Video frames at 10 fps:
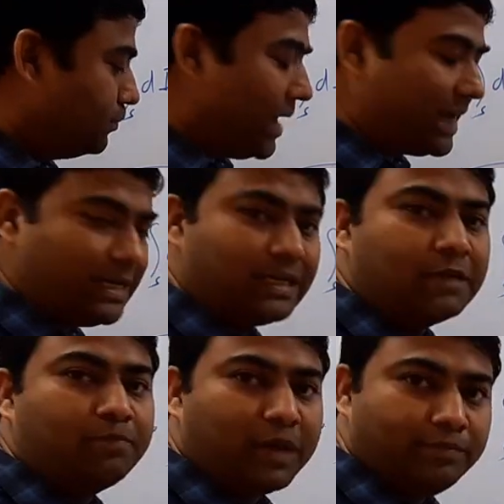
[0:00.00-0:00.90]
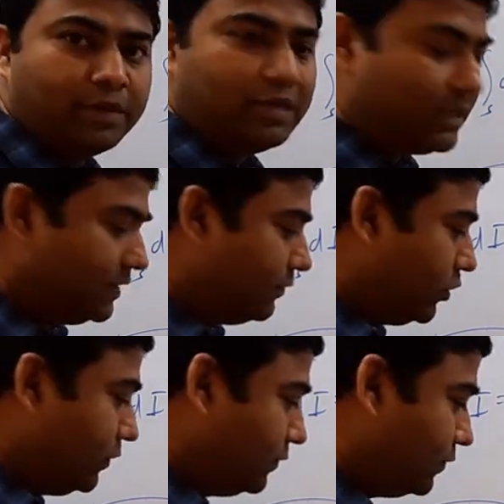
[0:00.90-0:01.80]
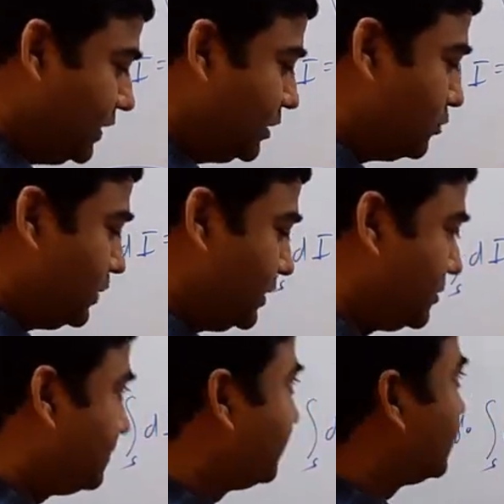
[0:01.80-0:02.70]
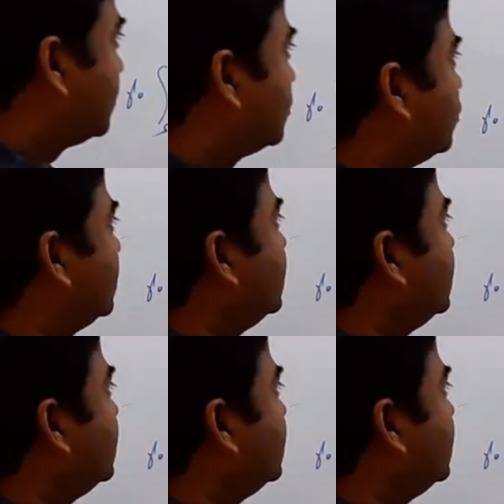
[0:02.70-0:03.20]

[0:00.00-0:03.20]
magnetic permeability for free space. So